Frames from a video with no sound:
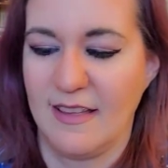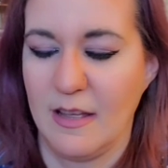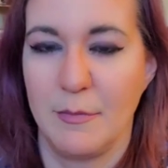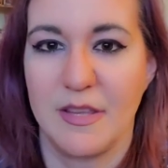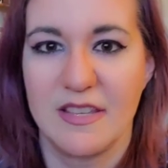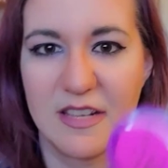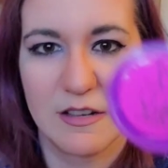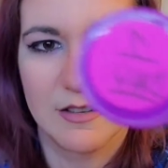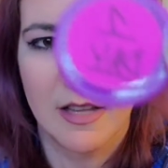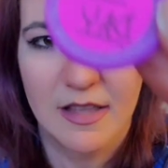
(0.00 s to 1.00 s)
put
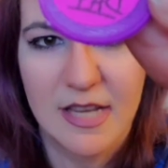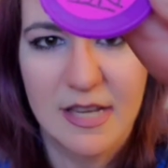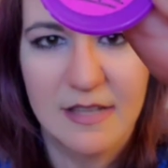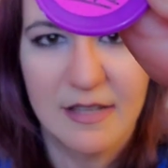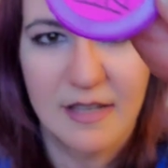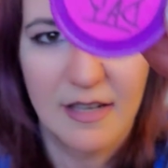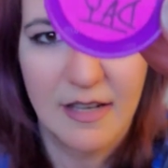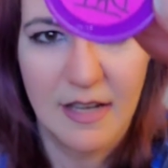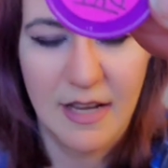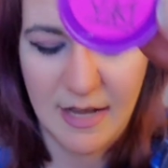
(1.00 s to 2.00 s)
stickers on these,
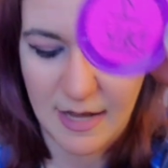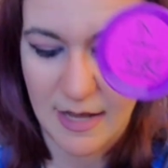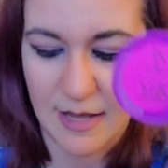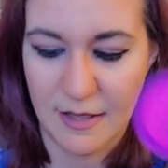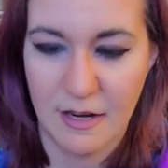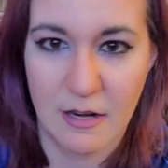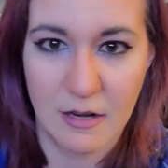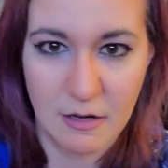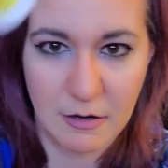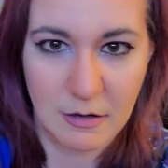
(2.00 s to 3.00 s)
and
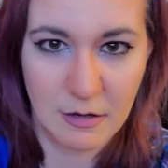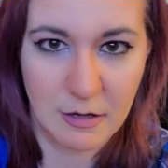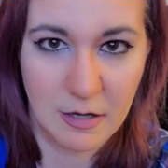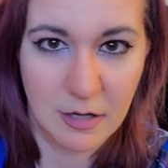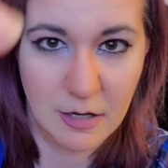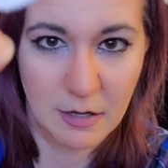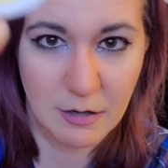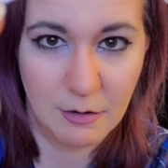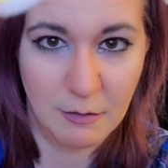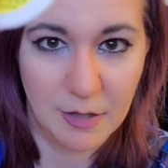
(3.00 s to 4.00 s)
they're
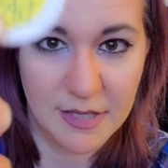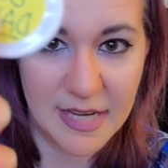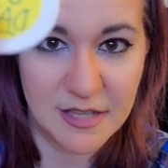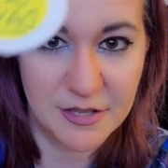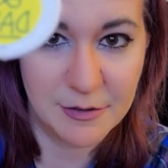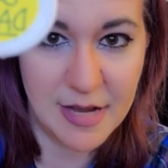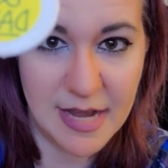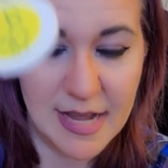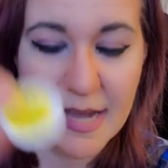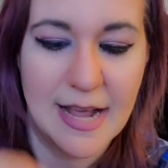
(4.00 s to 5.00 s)
1 day, 2
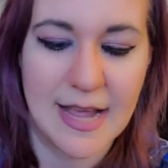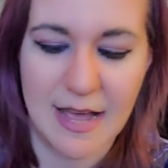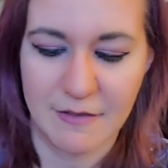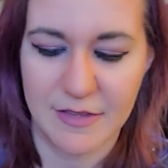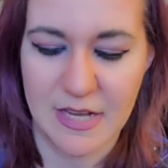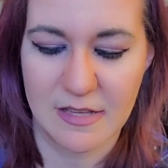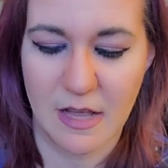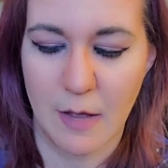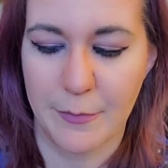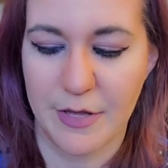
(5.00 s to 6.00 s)
day, and I have these
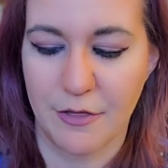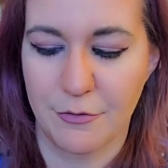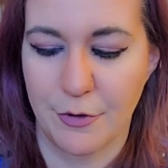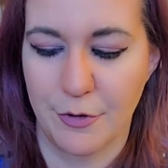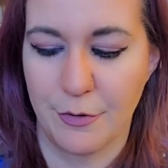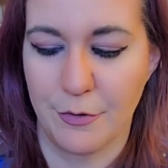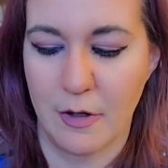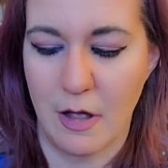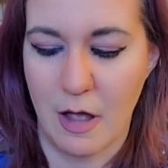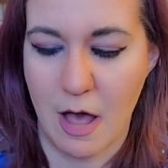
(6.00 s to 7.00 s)
up through
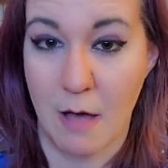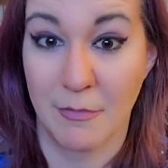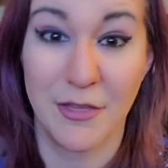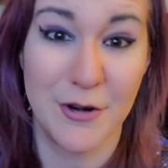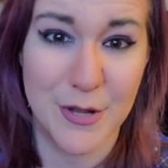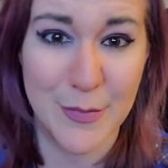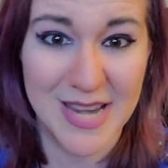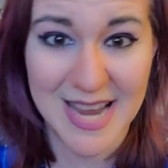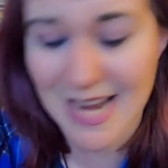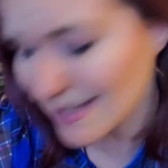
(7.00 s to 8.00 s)
31
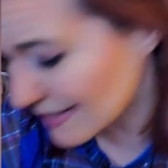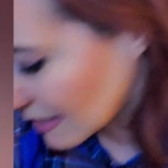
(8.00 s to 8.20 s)
days.